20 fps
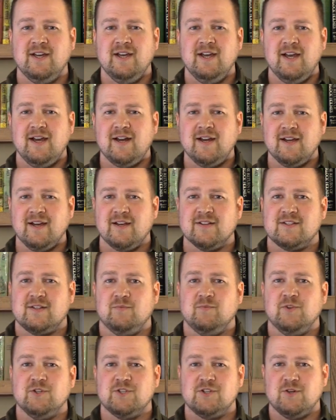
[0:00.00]
and I got some
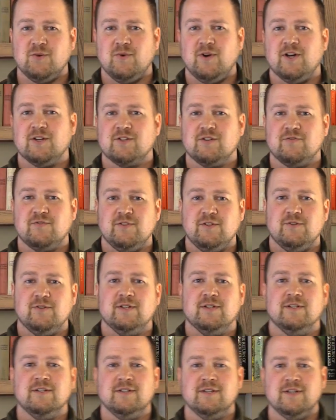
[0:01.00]
windshield washer
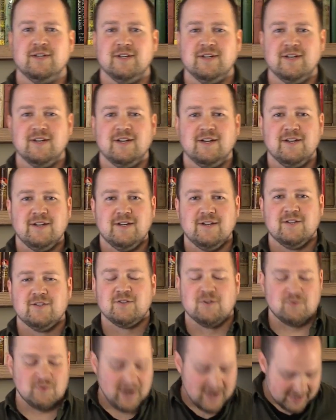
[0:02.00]
fluid. So
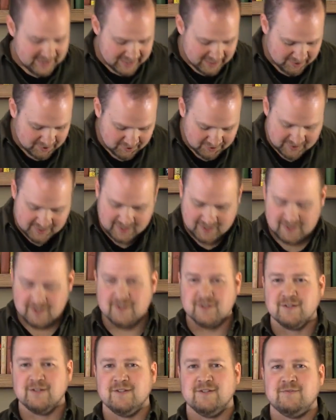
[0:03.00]
right now you're
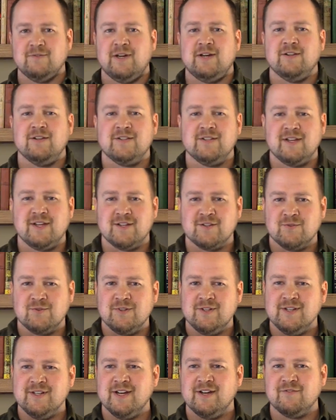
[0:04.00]
thinking, wow, this guy's
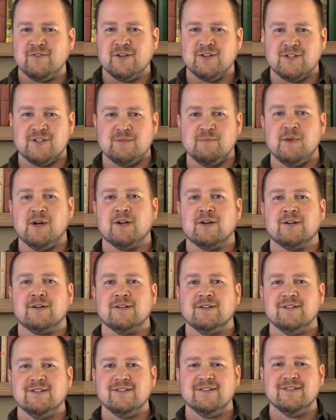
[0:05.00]
really not very smart.
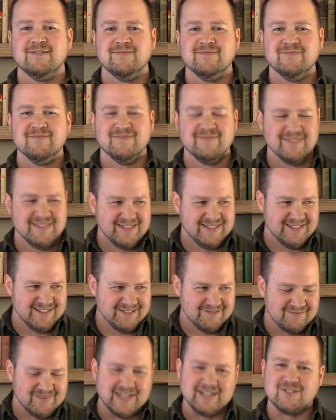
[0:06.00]

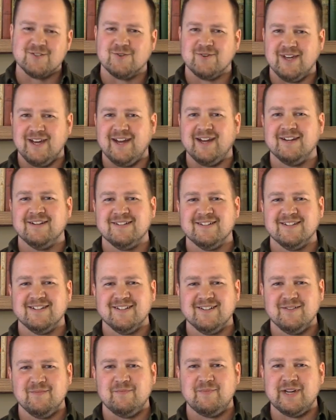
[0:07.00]
That's okay.
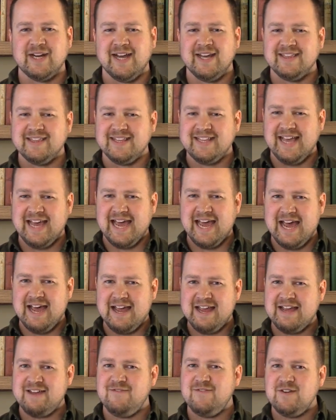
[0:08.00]
But
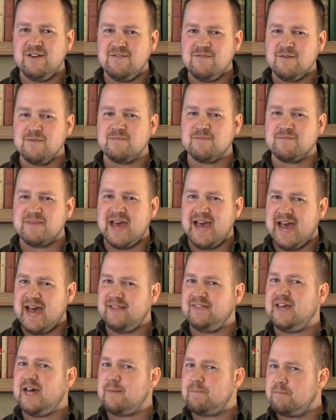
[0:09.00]
have you ever
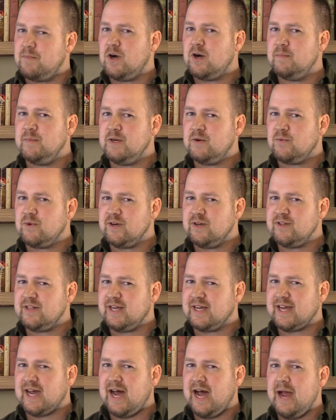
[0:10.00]
had that moment where you're
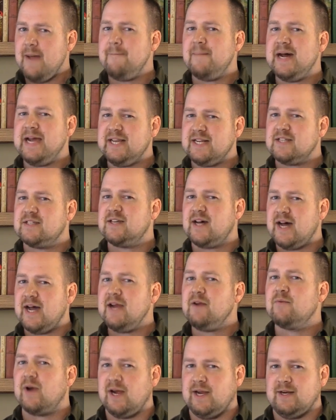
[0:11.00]
like, I might die
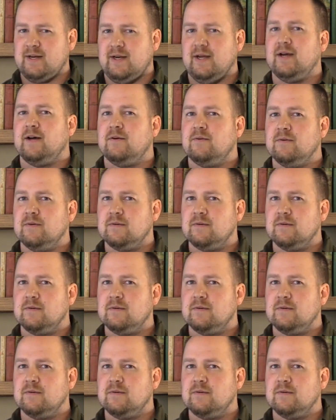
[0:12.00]
right now?